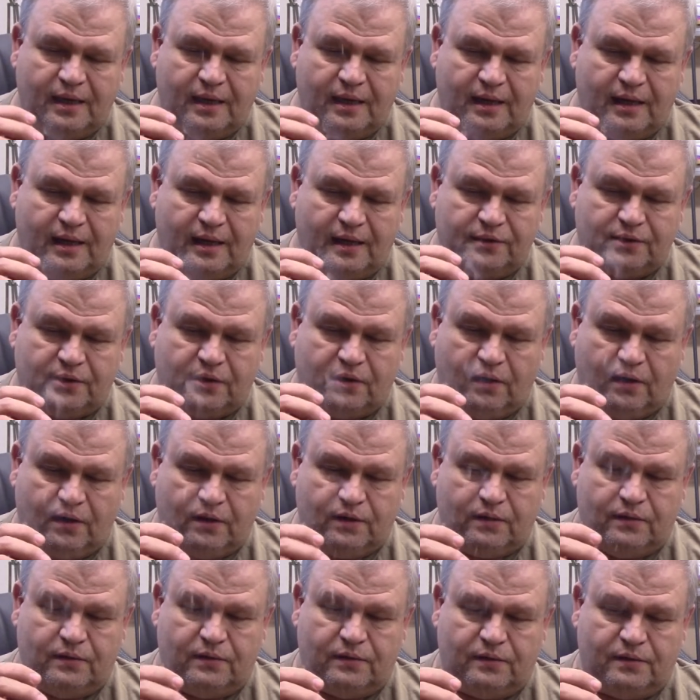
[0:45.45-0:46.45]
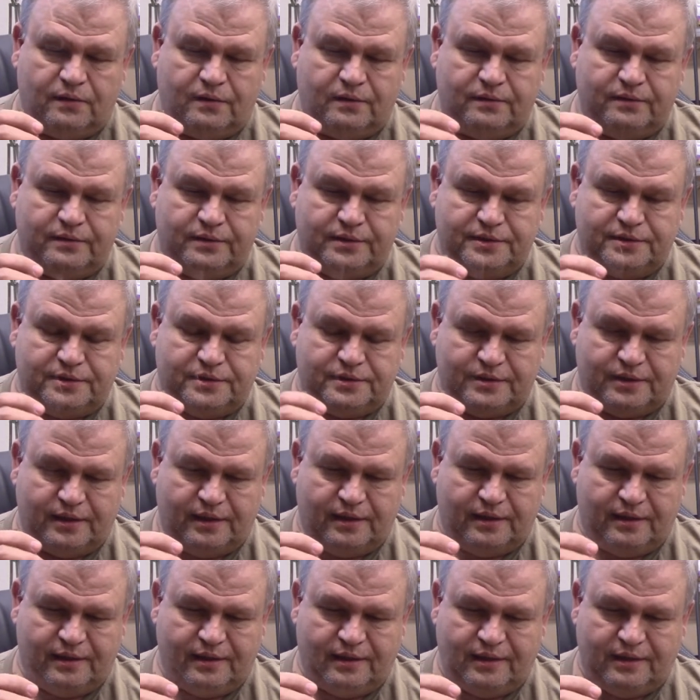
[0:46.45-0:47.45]
And the Carter Hall is,
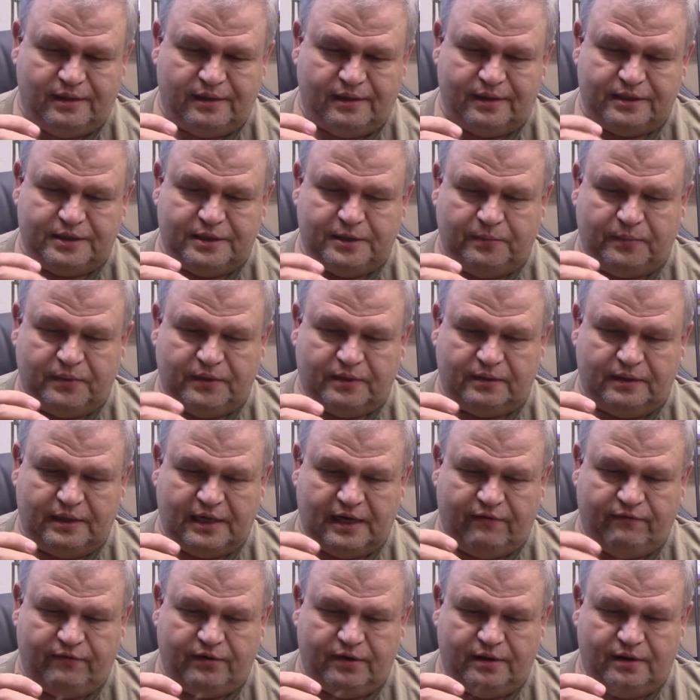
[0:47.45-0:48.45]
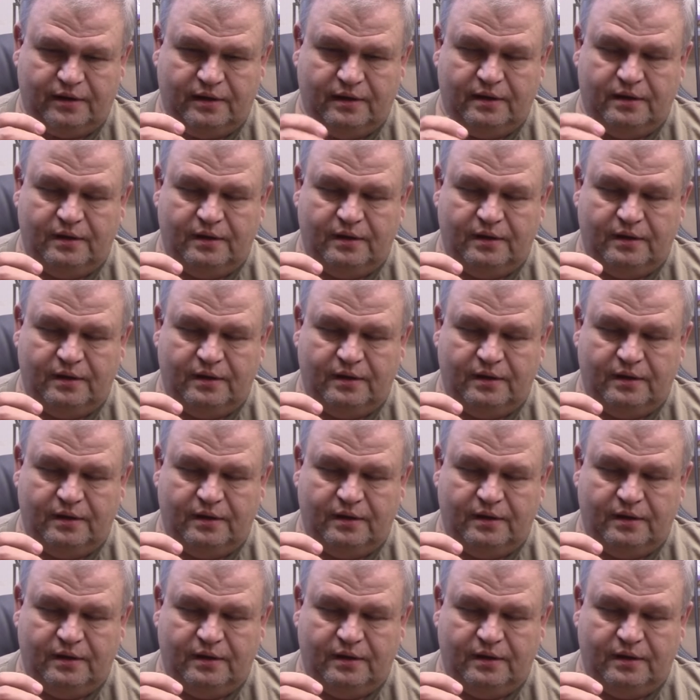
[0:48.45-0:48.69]
you know, I typically have a